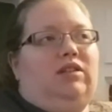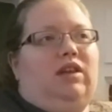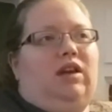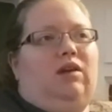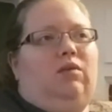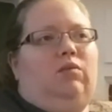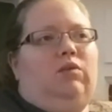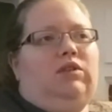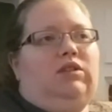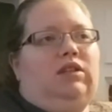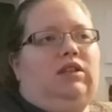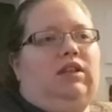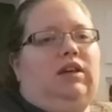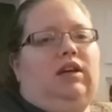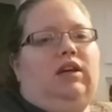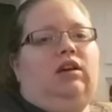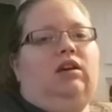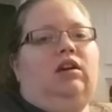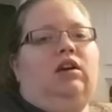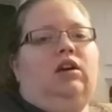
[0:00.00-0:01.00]
Like, it wasn't,
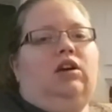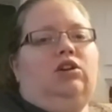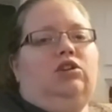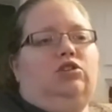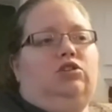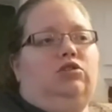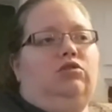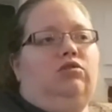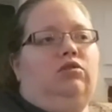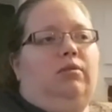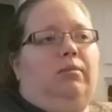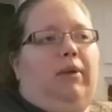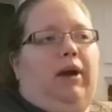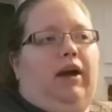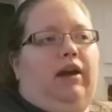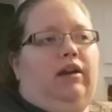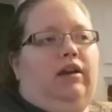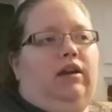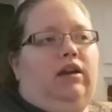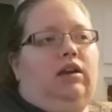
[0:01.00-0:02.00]
like, too
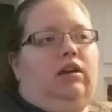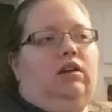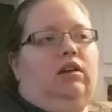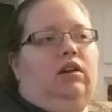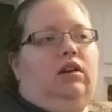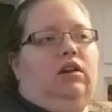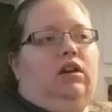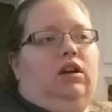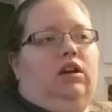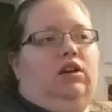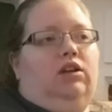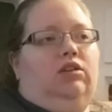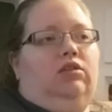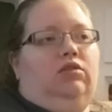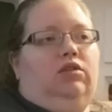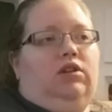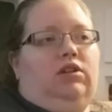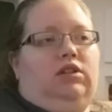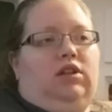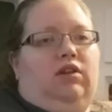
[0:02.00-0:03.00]
demanding, and
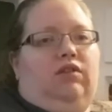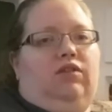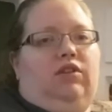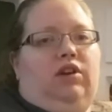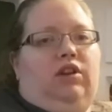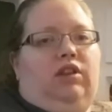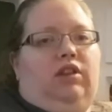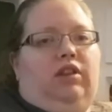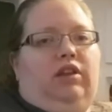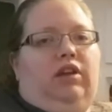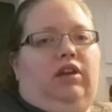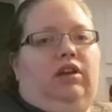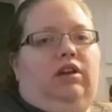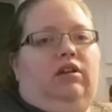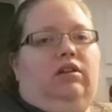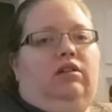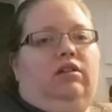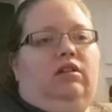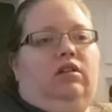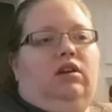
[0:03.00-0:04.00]
you could
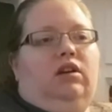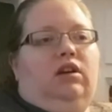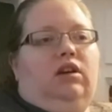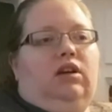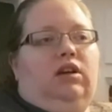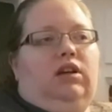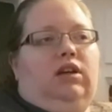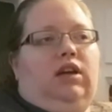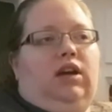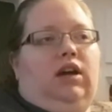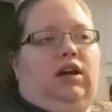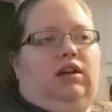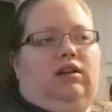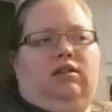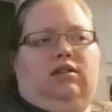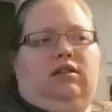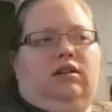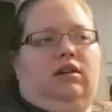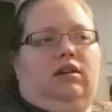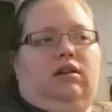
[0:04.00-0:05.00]
definitely
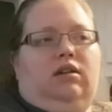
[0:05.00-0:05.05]
get